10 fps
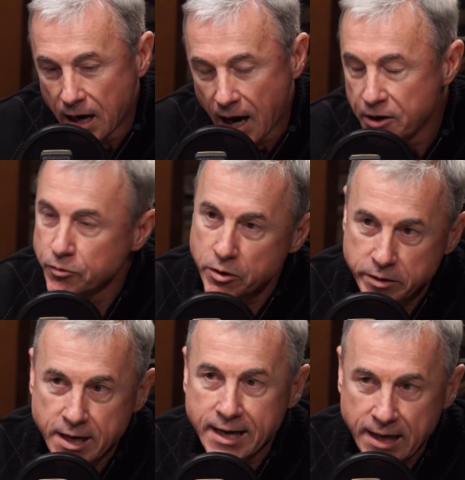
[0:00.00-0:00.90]
I don't know
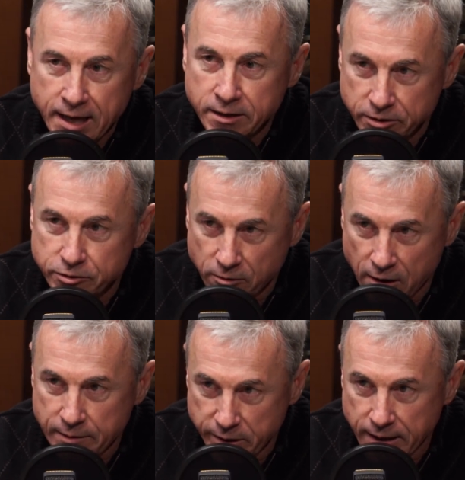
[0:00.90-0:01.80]
that I can
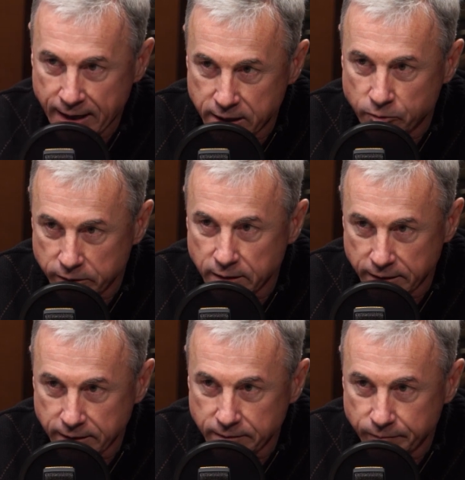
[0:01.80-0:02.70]
describe it
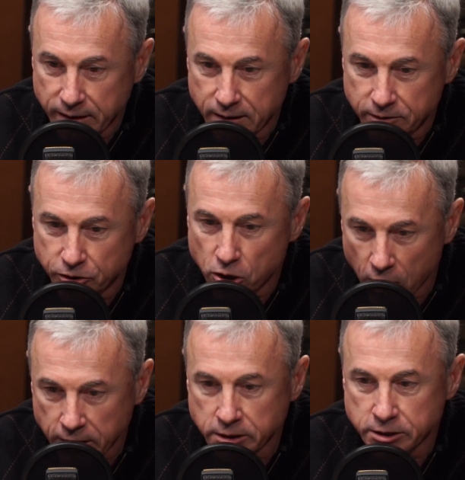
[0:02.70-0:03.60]
adequately. The
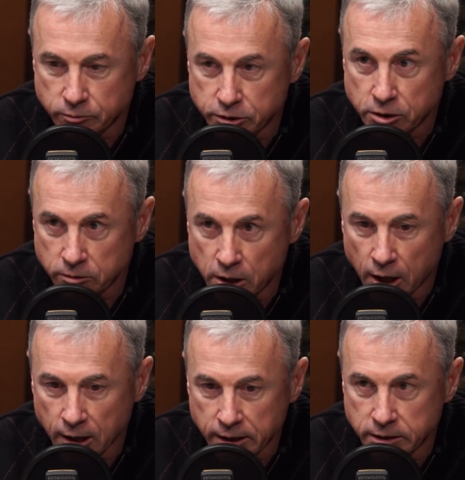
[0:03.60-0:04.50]
darkness was so
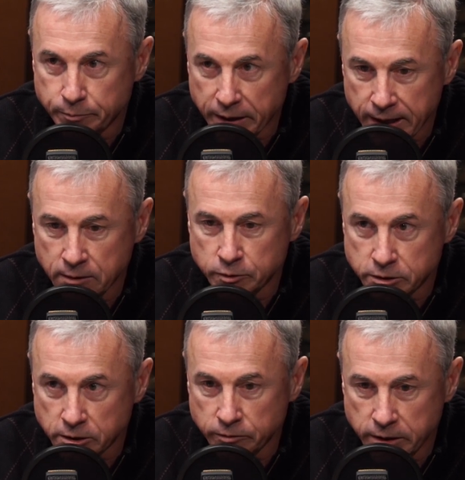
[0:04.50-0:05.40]
dark and the pain was
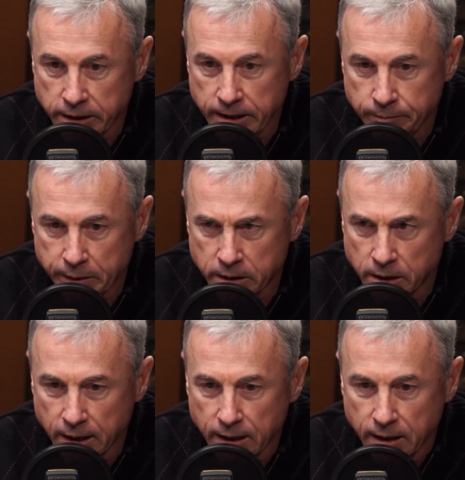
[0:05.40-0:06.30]
so deep. And
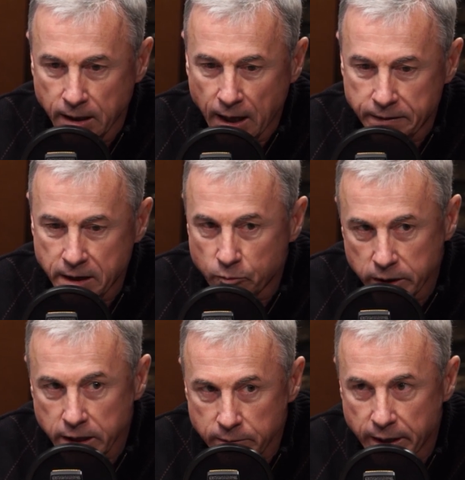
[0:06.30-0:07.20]
I think when
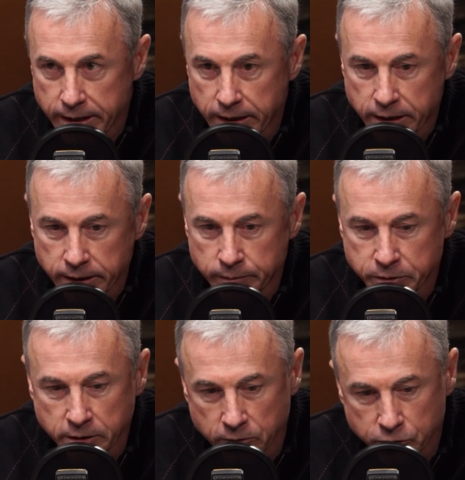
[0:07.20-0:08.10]
anybody comes,
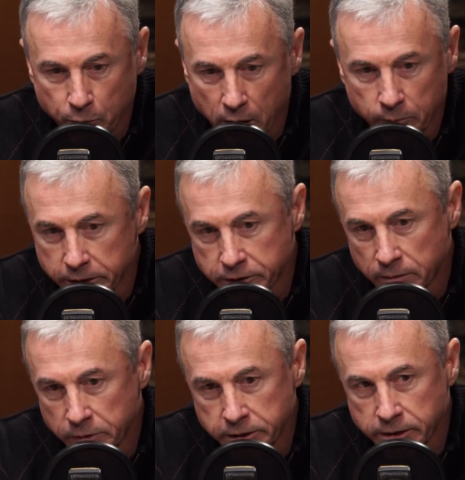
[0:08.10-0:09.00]
and there's probably some
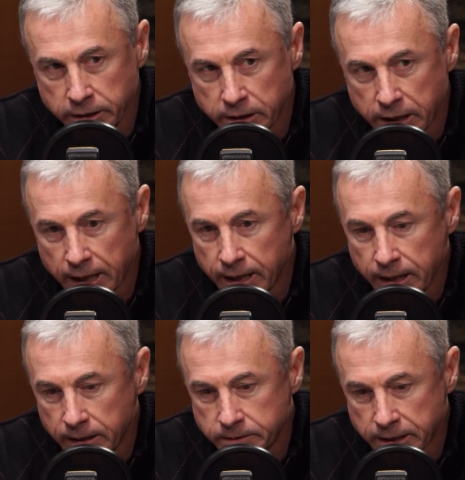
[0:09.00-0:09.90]
listening
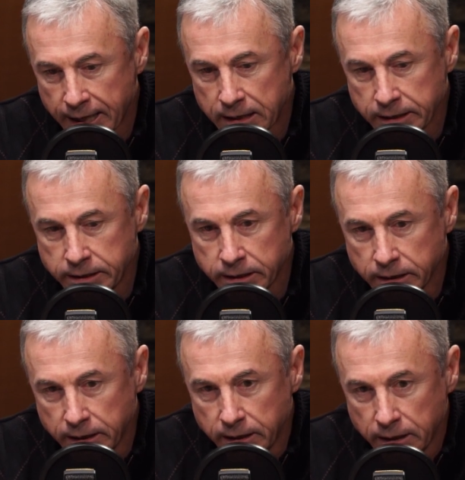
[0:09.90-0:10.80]
today, sadly, that
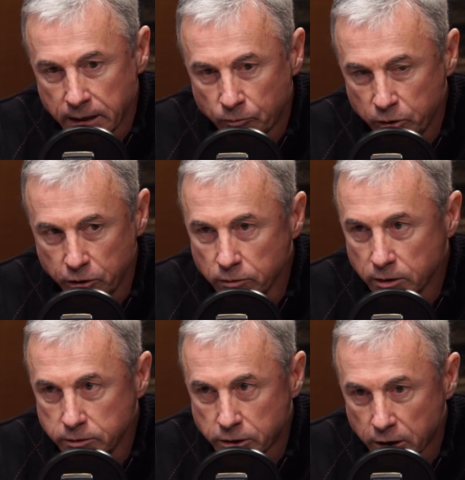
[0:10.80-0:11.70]
when you
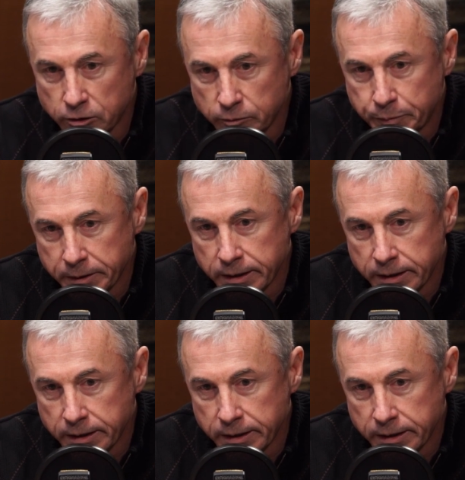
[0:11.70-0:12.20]
lose hope,